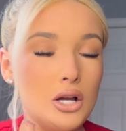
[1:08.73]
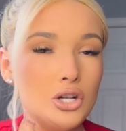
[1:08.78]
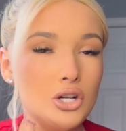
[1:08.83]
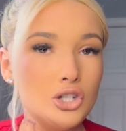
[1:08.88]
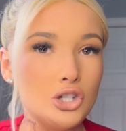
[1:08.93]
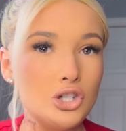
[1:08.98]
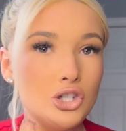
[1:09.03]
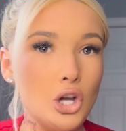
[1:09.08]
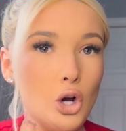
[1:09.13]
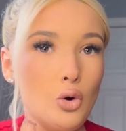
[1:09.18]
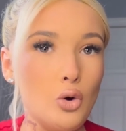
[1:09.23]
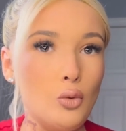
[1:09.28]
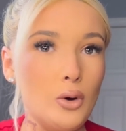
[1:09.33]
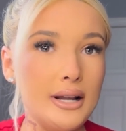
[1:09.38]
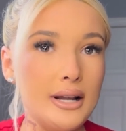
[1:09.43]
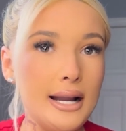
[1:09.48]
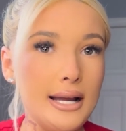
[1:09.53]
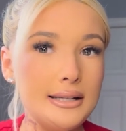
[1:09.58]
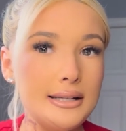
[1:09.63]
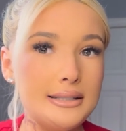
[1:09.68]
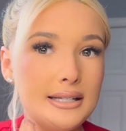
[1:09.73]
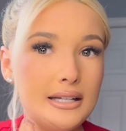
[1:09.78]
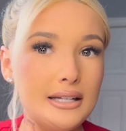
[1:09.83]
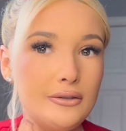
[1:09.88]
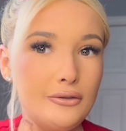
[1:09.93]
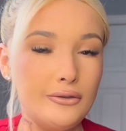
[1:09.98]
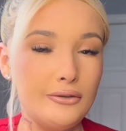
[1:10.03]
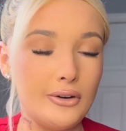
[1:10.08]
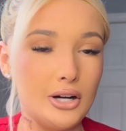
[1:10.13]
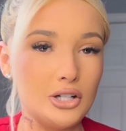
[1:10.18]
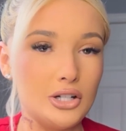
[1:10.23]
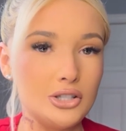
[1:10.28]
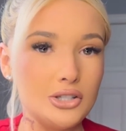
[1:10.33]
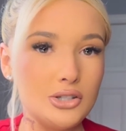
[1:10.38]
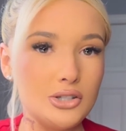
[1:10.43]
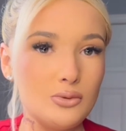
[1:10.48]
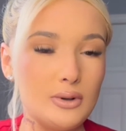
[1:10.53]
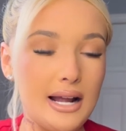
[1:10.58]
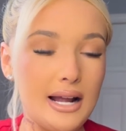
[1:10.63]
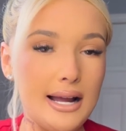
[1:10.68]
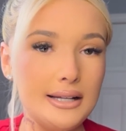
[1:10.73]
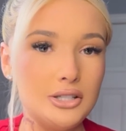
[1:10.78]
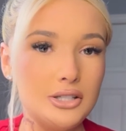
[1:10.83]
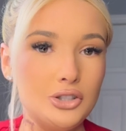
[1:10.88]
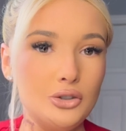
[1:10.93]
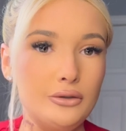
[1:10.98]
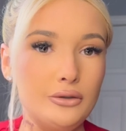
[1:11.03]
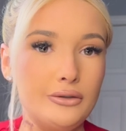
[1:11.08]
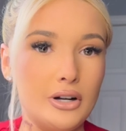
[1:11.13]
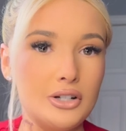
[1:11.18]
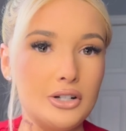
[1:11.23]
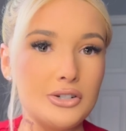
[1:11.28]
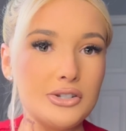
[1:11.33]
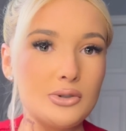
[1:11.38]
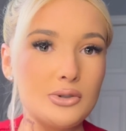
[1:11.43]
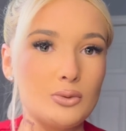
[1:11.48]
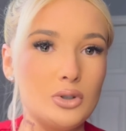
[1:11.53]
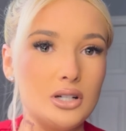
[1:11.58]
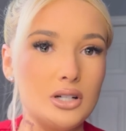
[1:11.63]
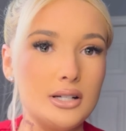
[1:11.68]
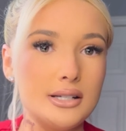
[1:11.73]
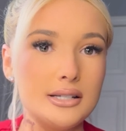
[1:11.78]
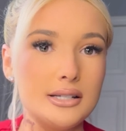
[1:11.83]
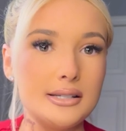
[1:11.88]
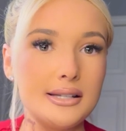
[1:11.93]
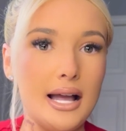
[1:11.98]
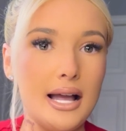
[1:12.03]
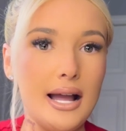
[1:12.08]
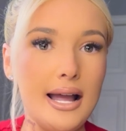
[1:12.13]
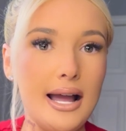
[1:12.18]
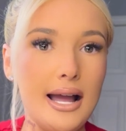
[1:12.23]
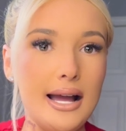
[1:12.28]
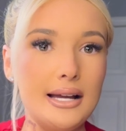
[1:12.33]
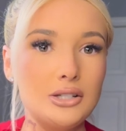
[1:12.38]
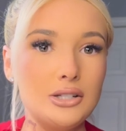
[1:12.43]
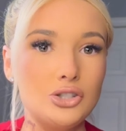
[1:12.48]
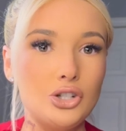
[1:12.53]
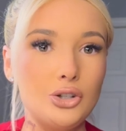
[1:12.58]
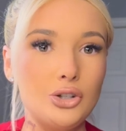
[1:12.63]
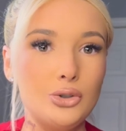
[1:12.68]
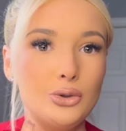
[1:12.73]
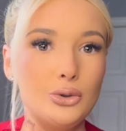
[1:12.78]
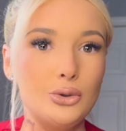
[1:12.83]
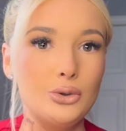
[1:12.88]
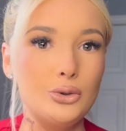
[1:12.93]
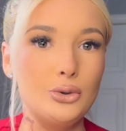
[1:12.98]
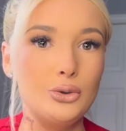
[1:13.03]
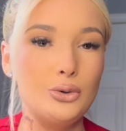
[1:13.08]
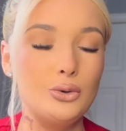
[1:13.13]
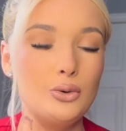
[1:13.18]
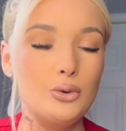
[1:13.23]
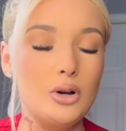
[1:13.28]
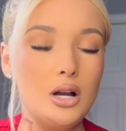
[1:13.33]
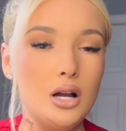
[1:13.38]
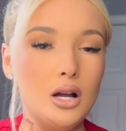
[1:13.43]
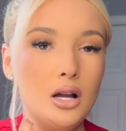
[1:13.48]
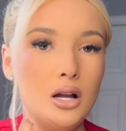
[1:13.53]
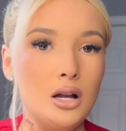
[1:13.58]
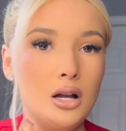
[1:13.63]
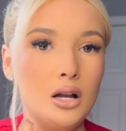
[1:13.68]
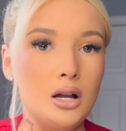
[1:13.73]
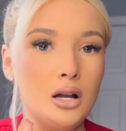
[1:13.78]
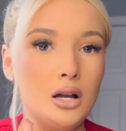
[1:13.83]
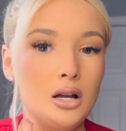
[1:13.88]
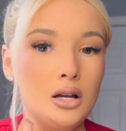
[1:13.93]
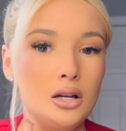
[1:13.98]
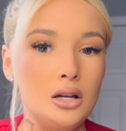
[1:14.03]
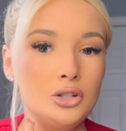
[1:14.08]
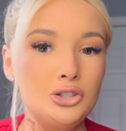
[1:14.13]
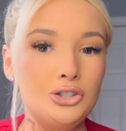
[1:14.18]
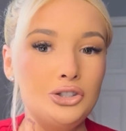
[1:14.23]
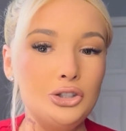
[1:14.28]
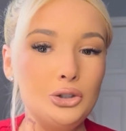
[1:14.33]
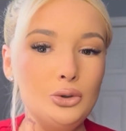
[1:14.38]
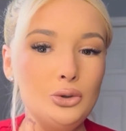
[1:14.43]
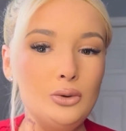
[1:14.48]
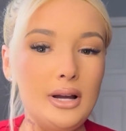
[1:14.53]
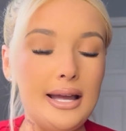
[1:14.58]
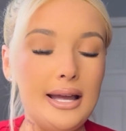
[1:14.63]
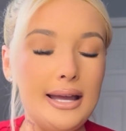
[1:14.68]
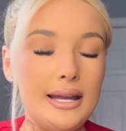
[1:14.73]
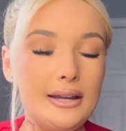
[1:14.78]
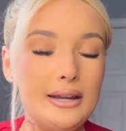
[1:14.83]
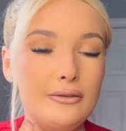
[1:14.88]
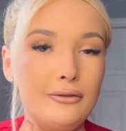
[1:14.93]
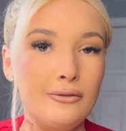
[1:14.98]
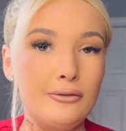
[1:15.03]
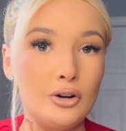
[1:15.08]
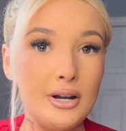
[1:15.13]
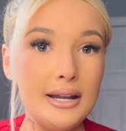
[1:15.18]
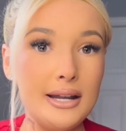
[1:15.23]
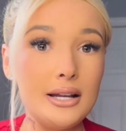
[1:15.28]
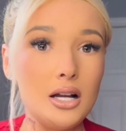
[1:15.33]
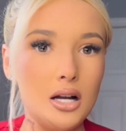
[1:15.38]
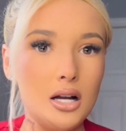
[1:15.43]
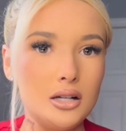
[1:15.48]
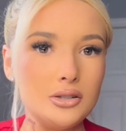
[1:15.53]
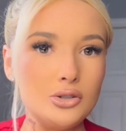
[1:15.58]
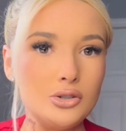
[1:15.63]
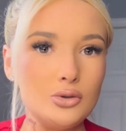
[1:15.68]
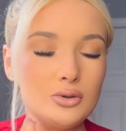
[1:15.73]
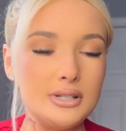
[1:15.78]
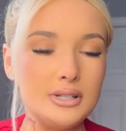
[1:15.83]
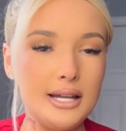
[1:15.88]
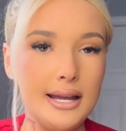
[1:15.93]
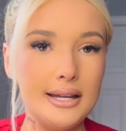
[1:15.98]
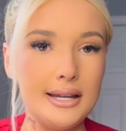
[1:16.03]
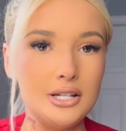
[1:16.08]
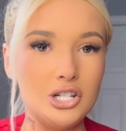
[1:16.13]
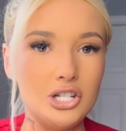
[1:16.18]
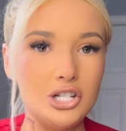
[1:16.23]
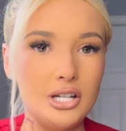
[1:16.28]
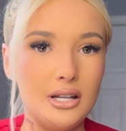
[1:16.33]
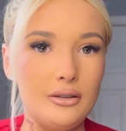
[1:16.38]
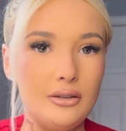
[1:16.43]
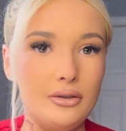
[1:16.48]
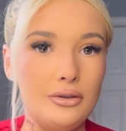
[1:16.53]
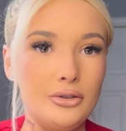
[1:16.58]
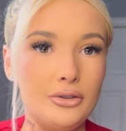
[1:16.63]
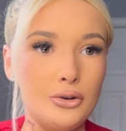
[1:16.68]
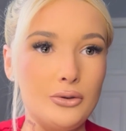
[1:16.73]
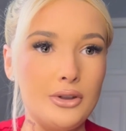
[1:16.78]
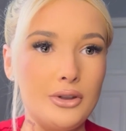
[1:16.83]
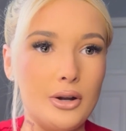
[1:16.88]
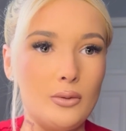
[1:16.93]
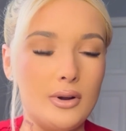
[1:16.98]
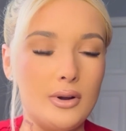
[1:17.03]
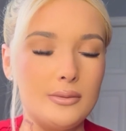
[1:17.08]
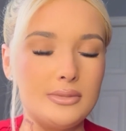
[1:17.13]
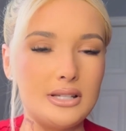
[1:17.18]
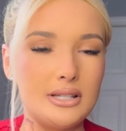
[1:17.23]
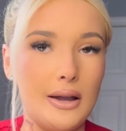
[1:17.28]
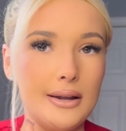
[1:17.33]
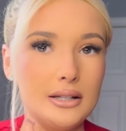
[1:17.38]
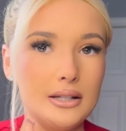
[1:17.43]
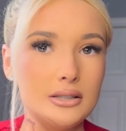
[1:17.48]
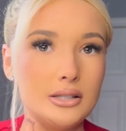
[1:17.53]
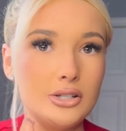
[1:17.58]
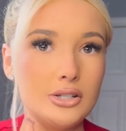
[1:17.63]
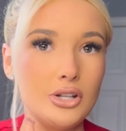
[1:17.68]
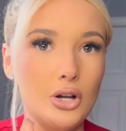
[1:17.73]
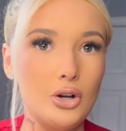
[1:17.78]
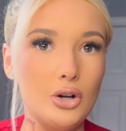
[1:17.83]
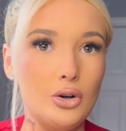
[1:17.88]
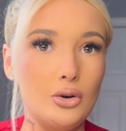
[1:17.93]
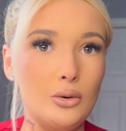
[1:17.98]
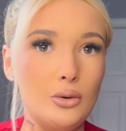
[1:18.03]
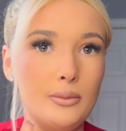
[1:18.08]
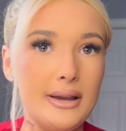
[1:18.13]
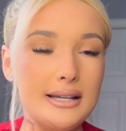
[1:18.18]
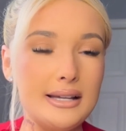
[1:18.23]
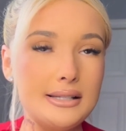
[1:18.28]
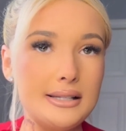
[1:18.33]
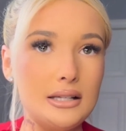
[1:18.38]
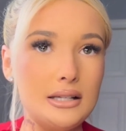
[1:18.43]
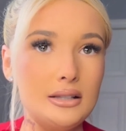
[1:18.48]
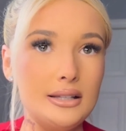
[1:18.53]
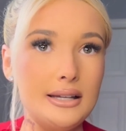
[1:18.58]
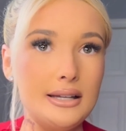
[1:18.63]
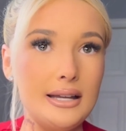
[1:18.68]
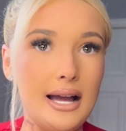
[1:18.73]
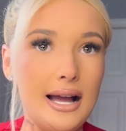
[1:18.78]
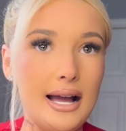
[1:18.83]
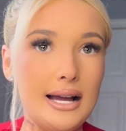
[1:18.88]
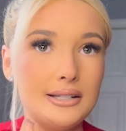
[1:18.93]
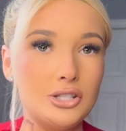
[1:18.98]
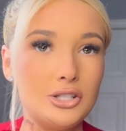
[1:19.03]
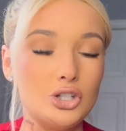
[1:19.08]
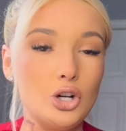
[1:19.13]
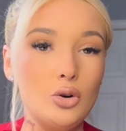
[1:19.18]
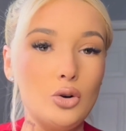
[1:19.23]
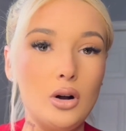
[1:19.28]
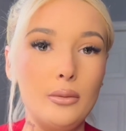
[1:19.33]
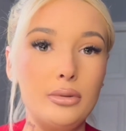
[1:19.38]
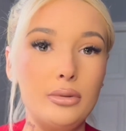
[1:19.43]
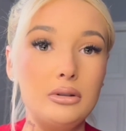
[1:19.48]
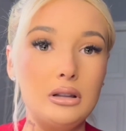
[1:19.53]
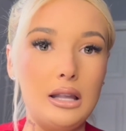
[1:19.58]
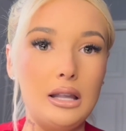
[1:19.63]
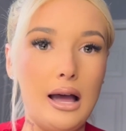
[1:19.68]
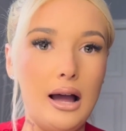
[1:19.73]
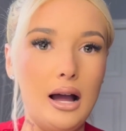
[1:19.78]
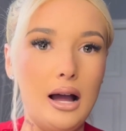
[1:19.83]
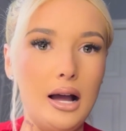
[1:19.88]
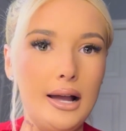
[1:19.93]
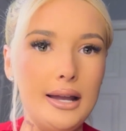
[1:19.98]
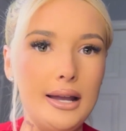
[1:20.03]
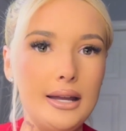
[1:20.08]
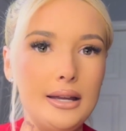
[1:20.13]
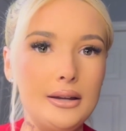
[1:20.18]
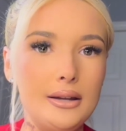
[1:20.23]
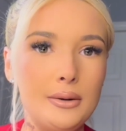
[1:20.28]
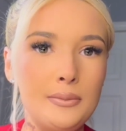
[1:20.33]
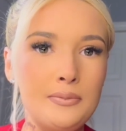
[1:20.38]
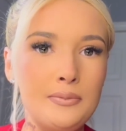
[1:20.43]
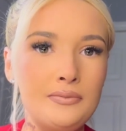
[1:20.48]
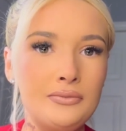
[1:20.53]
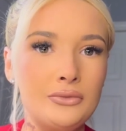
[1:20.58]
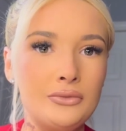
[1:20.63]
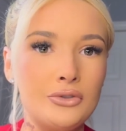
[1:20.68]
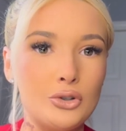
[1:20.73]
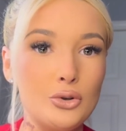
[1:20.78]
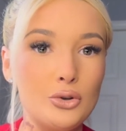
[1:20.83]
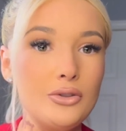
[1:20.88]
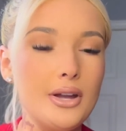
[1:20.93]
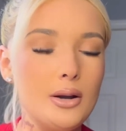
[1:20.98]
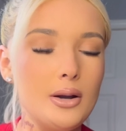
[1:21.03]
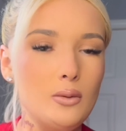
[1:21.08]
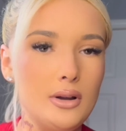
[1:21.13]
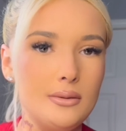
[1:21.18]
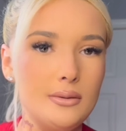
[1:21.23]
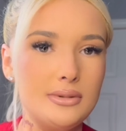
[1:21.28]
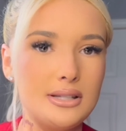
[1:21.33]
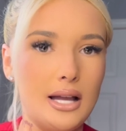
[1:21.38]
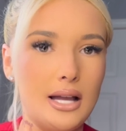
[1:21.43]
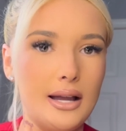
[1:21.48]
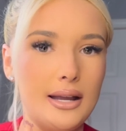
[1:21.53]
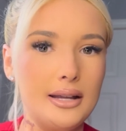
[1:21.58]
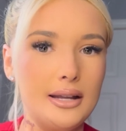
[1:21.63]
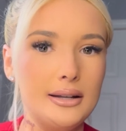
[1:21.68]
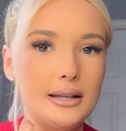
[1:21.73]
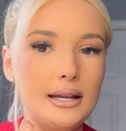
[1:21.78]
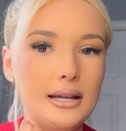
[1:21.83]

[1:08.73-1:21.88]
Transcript: So what I had to do first was I had to do a free consultation through their website. So basically I had to go apply through their website,